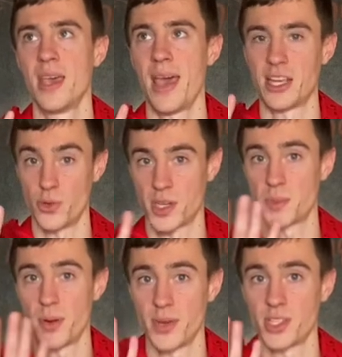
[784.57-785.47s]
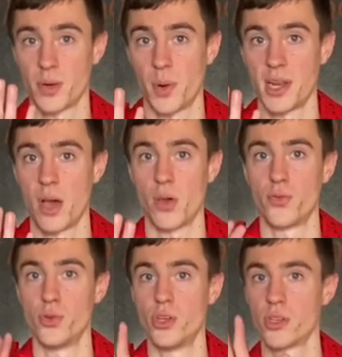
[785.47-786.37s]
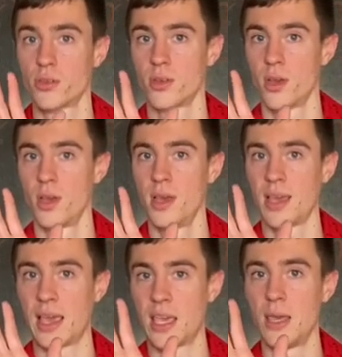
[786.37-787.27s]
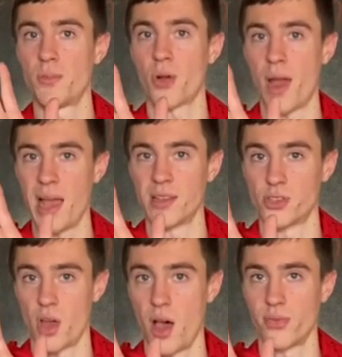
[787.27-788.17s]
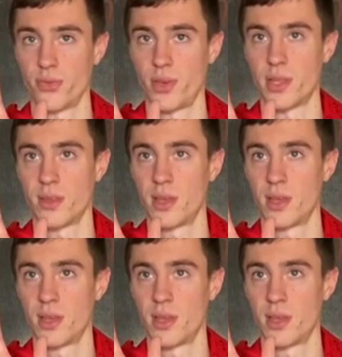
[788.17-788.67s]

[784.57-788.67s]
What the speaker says: as you're experiencing right now, if you just can keep your hands off of it